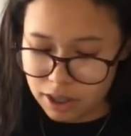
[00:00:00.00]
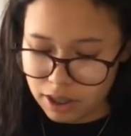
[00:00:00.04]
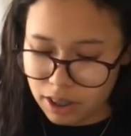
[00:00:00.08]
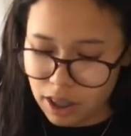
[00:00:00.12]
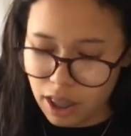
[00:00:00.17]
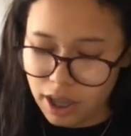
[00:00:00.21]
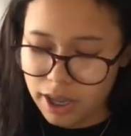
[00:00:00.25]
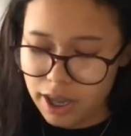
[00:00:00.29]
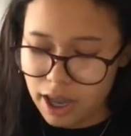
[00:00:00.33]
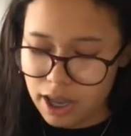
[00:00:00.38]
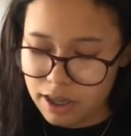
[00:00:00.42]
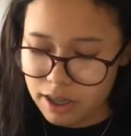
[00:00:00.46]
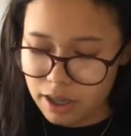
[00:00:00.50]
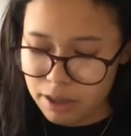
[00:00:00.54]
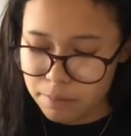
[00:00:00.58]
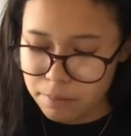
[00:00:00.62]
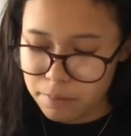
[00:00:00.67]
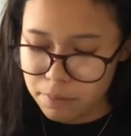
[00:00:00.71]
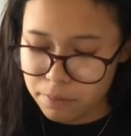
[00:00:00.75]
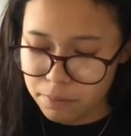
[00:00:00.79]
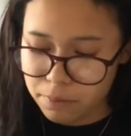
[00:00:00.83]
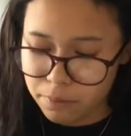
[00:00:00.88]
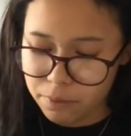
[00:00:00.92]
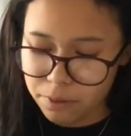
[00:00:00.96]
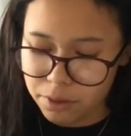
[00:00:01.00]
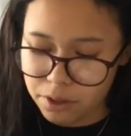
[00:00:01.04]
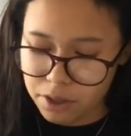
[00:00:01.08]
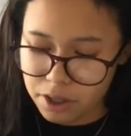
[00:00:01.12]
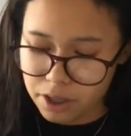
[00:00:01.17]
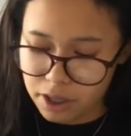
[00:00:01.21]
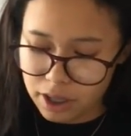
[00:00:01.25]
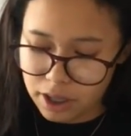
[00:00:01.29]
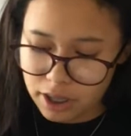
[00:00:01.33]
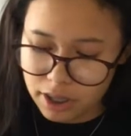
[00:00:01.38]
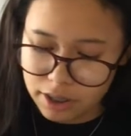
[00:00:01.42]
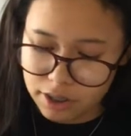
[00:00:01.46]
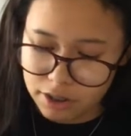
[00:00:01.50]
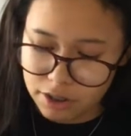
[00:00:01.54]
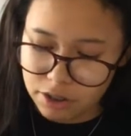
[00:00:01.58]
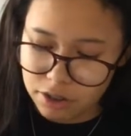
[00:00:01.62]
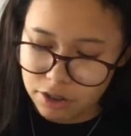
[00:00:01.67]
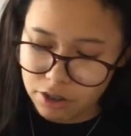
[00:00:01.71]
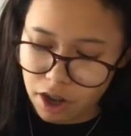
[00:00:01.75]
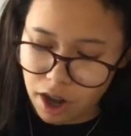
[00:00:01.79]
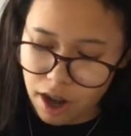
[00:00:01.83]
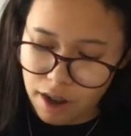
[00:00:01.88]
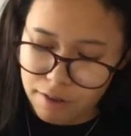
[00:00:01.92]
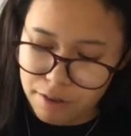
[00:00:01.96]
Like I said before, you
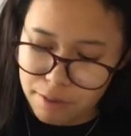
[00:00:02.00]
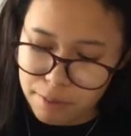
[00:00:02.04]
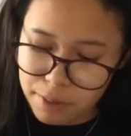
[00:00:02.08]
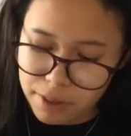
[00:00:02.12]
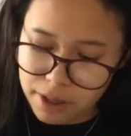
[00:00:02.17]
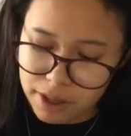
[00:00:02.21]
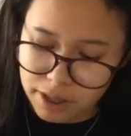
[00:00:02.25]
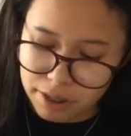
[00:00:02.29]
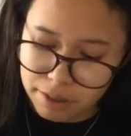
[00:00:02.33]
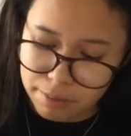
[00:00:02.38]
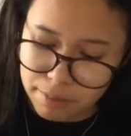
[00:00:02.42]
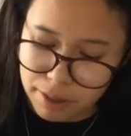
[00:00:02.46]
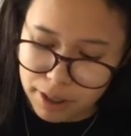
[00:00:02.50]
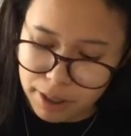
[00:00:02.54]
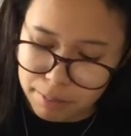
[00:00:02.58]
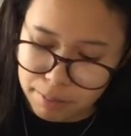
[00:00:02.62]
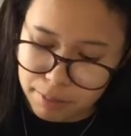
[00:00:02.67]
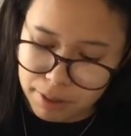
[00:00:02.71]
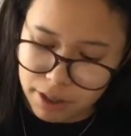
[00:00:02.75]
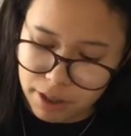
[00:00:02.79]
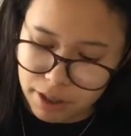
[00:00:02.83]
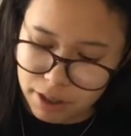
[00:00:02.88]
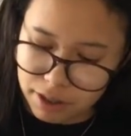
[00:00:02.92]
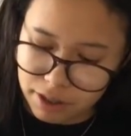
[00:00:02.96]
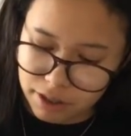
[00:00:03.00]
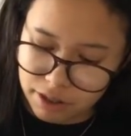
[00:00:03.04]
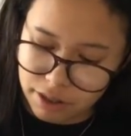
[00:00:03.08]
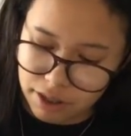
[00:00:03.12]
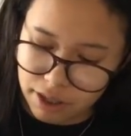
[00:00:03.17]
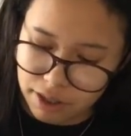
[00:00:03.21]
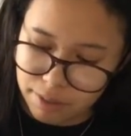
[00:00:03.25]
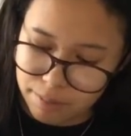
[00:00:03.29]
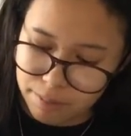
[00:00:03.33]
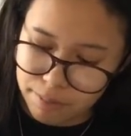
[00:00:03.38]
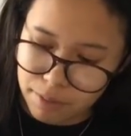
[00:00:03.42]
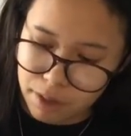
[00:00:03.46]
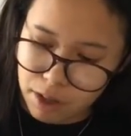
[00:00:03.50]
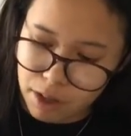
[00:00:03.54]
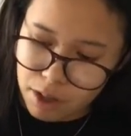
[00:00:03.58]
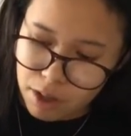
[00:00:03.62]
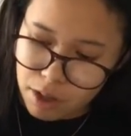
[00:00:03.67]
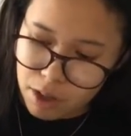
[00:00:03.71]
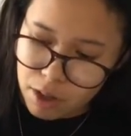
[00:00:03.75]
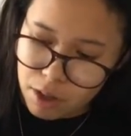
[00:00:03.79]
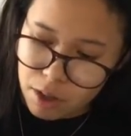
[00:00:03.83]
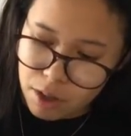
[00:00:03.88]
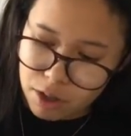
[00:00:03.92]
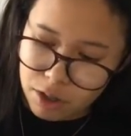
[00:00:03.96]
don't have to put this many bananas in.
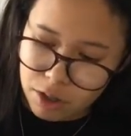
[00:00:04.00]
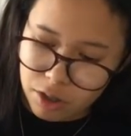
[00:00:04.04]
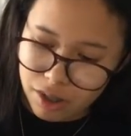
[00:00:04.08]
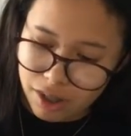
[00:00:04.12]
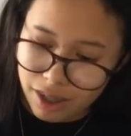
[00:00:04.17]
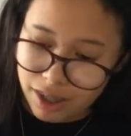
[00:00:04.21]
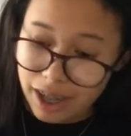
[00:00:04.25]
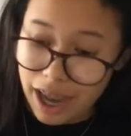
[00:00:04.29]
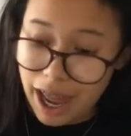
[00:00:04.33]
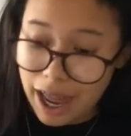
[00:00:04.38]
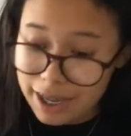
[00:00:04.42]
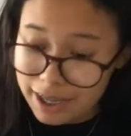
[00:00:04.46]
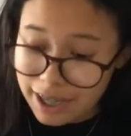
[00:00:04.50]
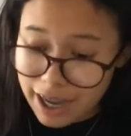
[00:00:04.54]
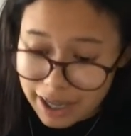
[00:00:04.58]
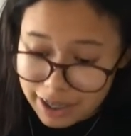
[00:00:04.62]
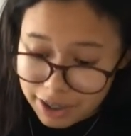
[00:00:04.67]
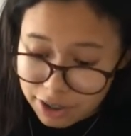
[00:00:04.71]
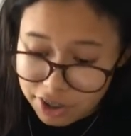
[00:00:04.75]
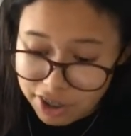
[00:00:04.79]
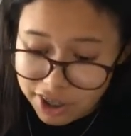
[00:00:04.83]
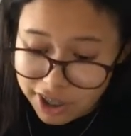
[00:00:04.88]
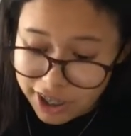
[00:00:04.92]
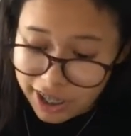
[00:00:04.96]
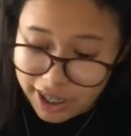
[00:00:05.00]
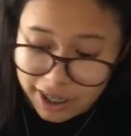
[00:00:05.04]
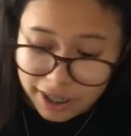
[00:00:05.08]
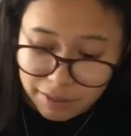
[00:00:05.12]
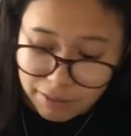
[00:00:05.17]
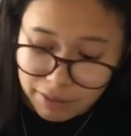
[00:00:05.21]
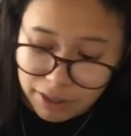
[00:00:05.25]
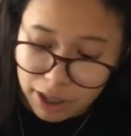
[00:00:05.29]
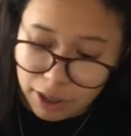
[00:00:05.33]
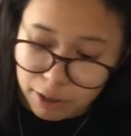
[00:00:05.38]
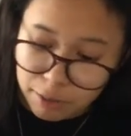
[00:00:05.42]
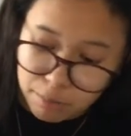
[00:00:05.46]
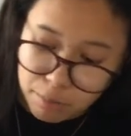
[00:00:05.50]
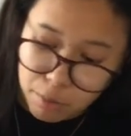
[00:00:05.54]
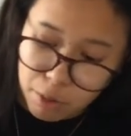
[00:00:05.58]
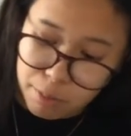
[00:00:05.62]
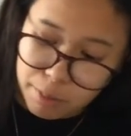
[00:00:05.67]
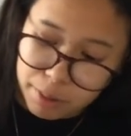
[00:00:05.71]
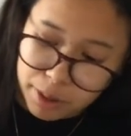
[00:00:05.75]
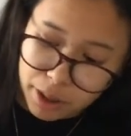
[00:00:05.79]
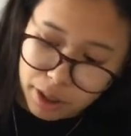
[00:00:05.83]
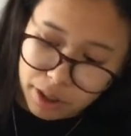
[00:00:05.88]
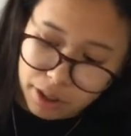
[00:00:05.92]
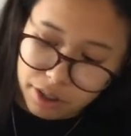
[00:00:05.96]
You can even add more
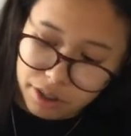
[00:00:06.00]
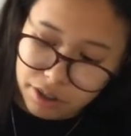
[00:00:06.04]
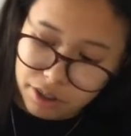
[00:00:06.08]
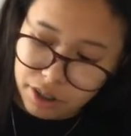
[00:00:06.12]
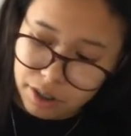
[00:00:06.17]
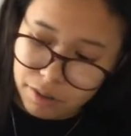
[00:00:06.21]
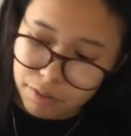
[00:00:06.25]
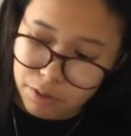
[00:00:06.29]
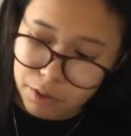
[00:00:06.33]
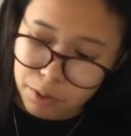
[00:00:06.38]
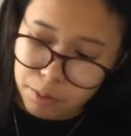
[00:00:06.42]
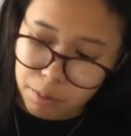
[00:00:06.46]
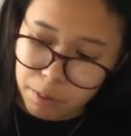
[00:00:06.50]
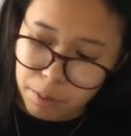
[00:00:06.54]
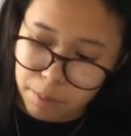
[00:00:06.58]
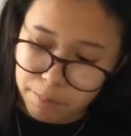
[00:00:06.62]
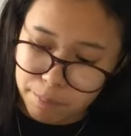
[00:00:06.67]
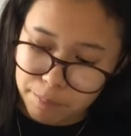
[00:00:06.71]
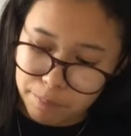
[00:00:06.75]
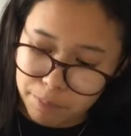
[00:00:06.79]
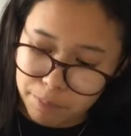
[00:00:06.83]
bananas if you want.